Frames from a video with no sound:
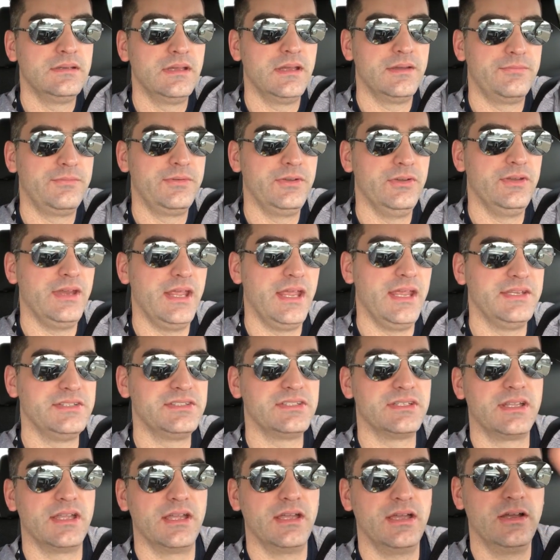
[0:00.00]
a few
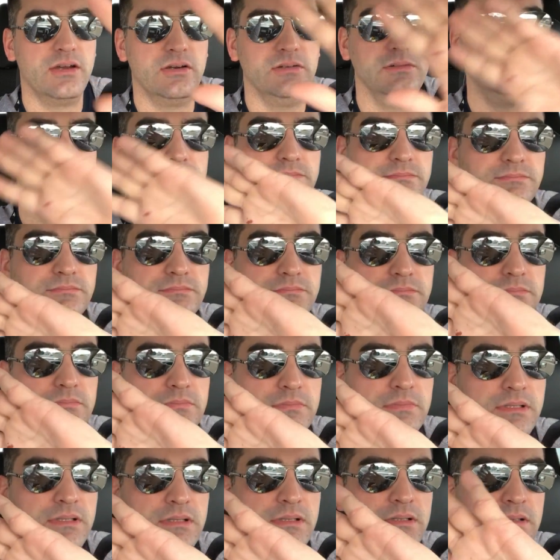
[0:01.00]
days ago.
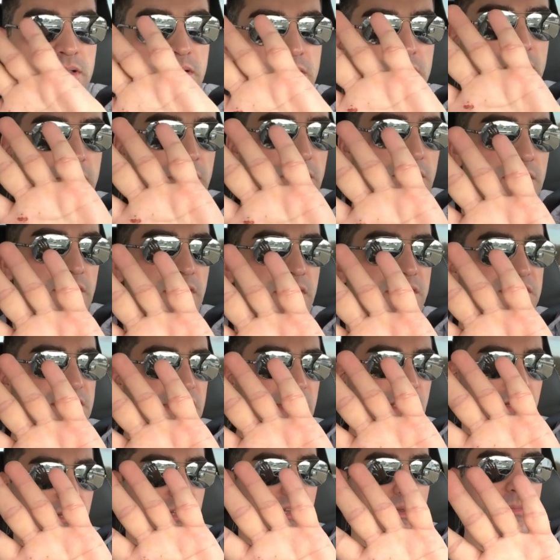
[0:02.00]
You
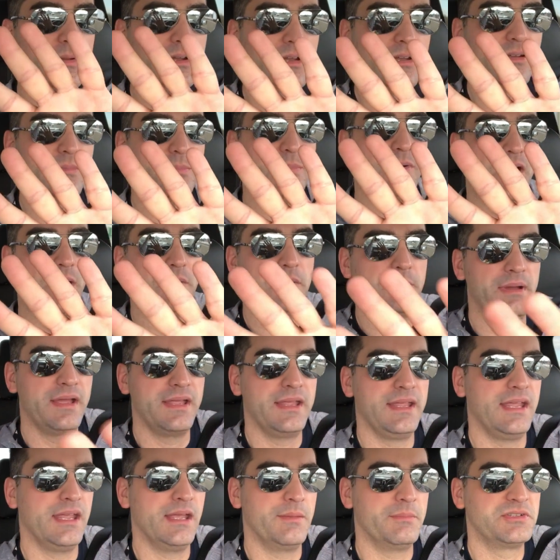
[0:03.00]
see a little bit on the palm of
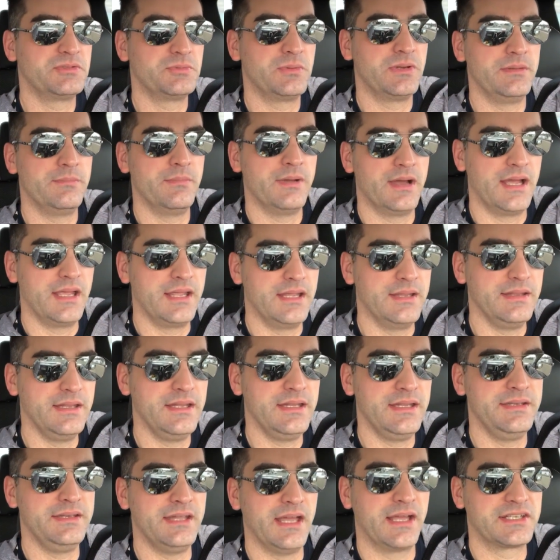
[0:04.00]
my hand between my
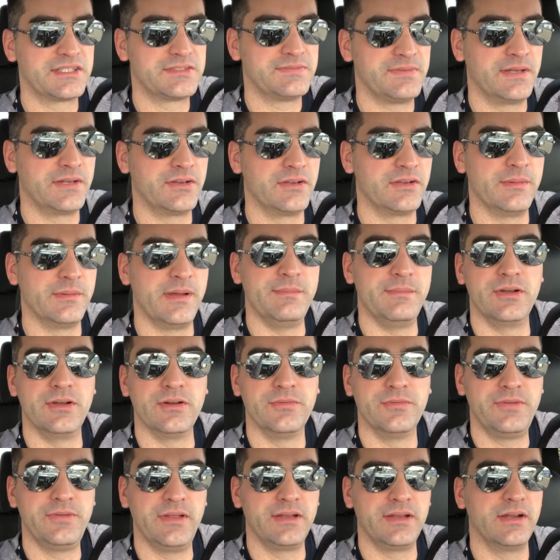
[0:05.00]
index finger and my
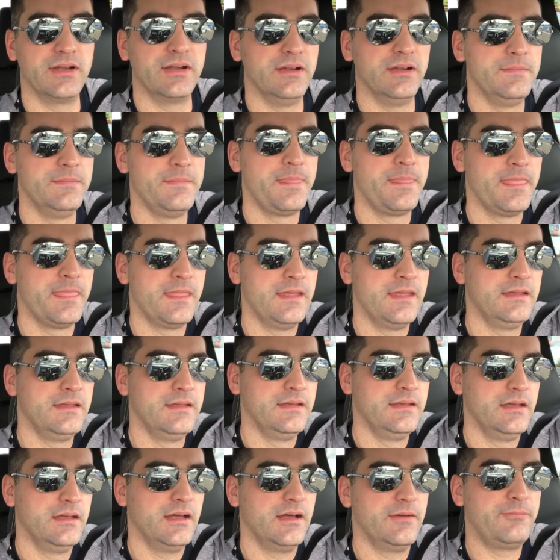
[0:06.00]
middle finger.
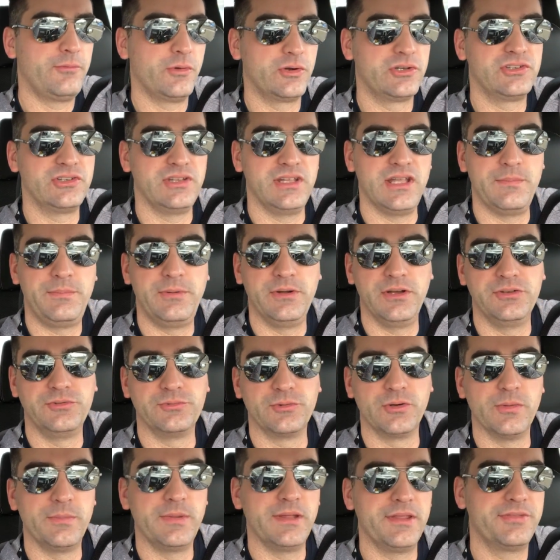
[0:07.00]
Unfortunately, I put a
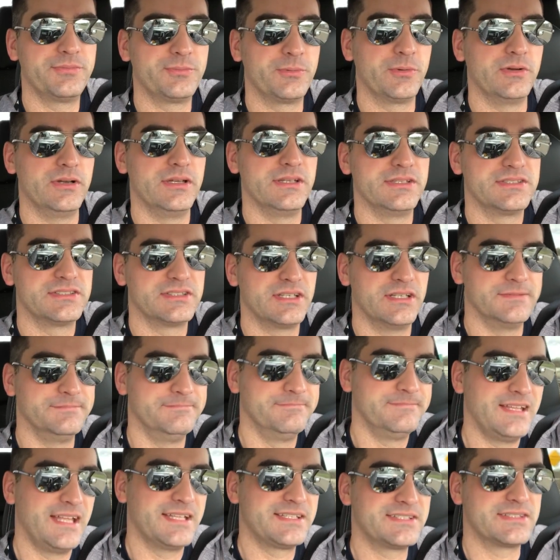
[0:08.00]
drill bit through it, so
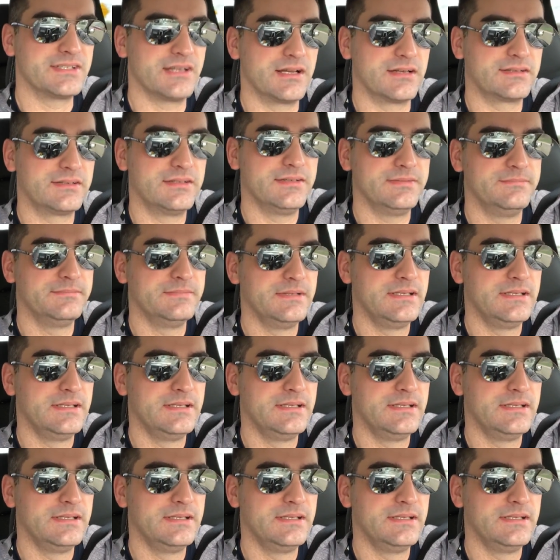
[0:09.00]
that sucked.